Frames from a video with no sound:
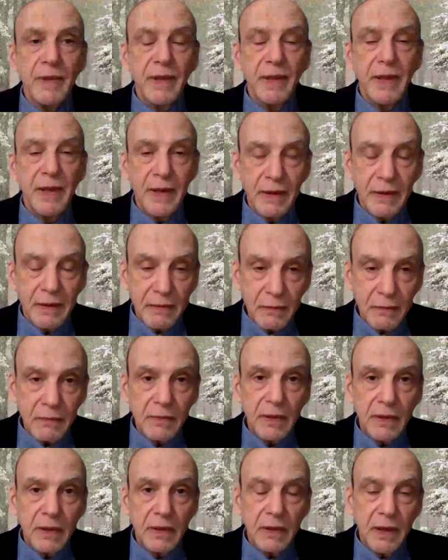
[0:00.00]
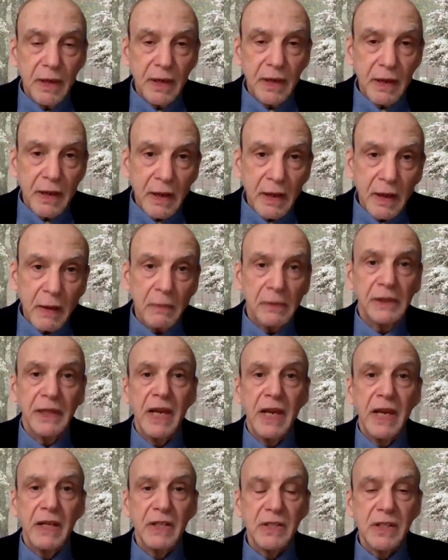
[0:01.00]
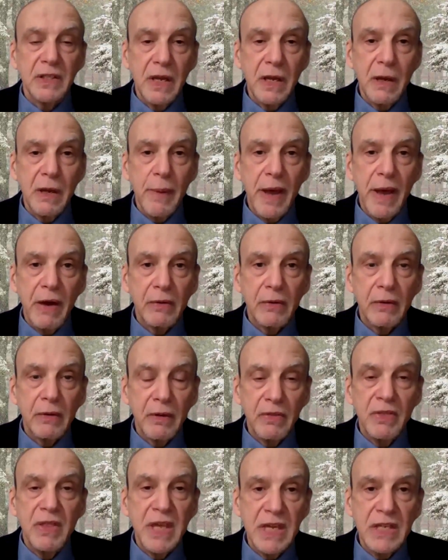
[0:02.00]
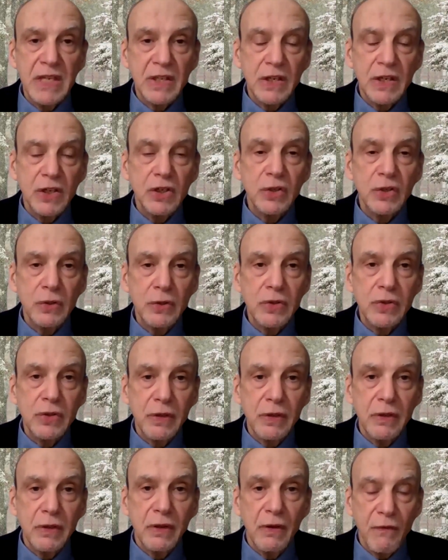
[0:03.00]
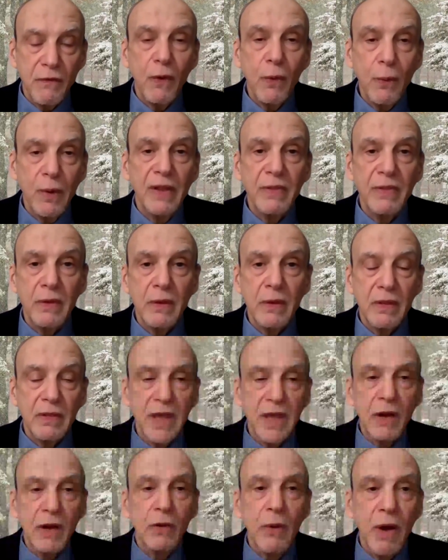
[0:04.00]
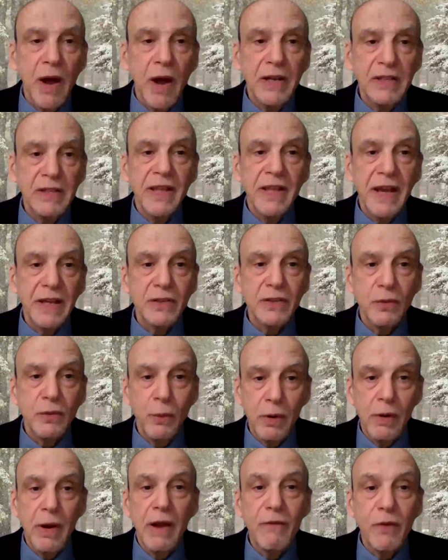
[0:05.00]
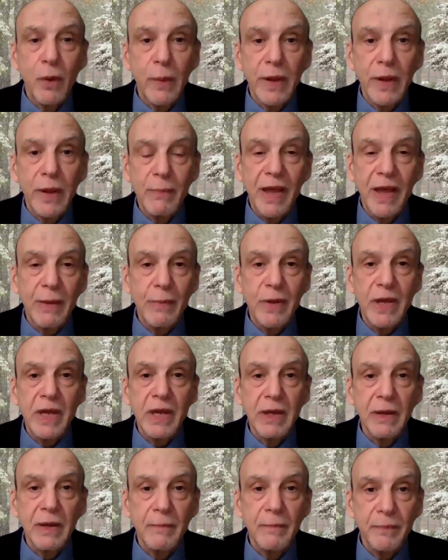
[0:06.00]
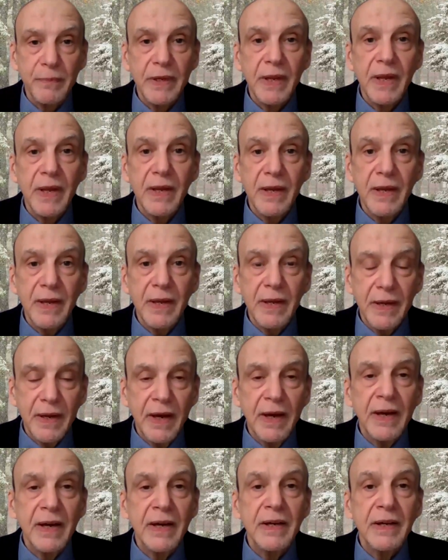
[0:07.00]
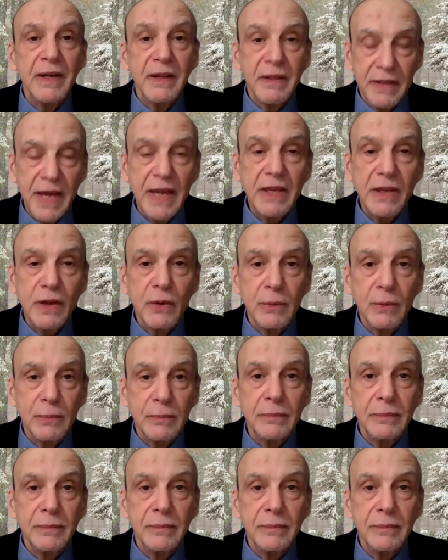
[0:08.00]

in letting us think about these issues for when they arise next, wherever we may be. Thank you,